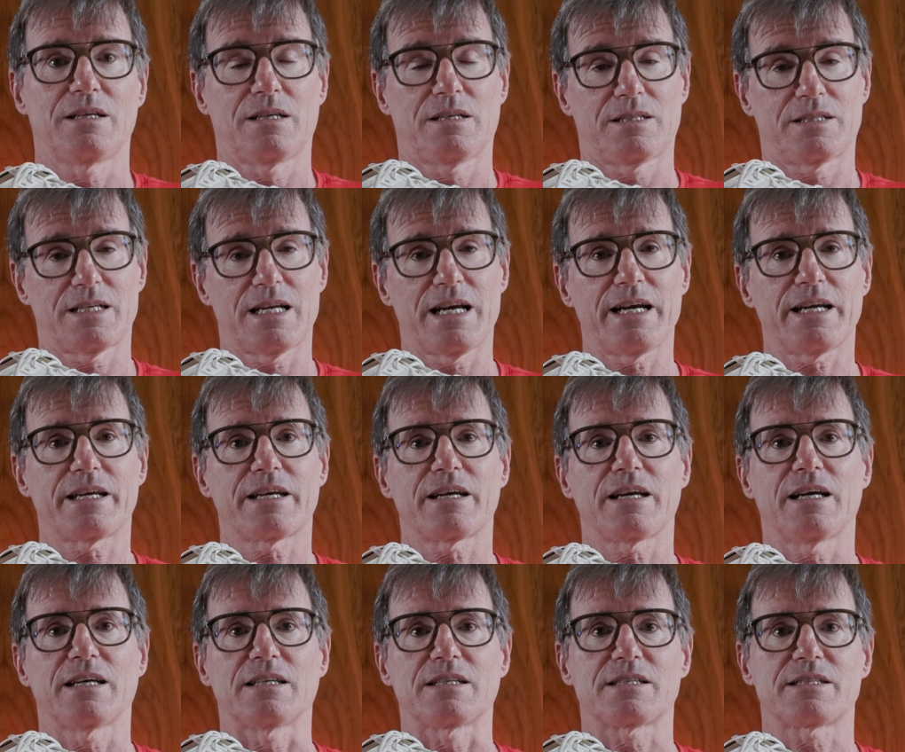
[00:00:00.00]
stack
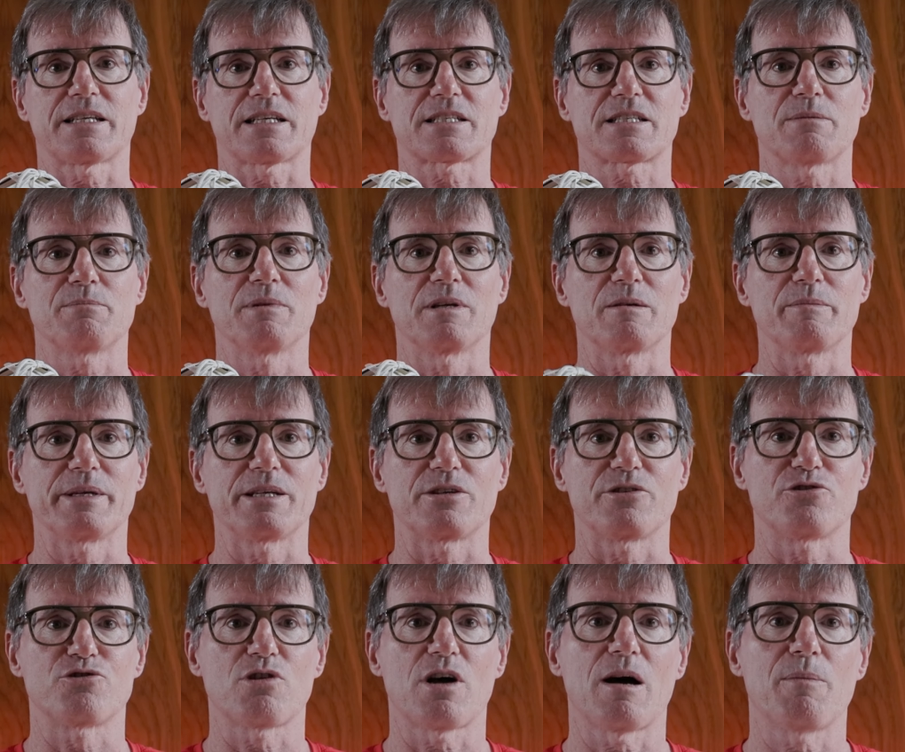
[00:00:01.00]
and a 6mm
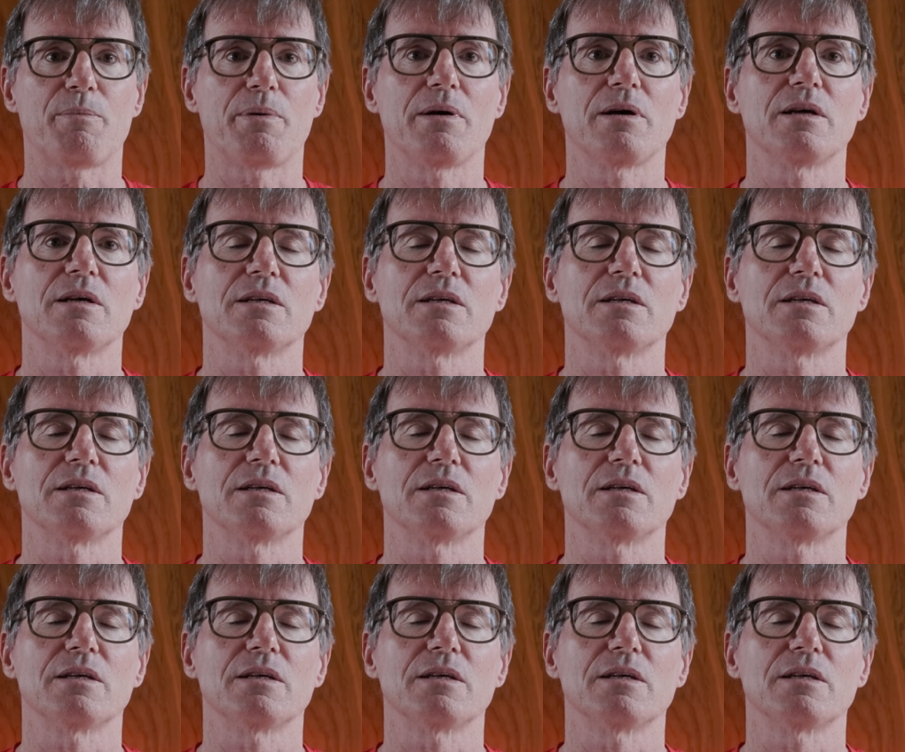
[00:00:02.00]
drop,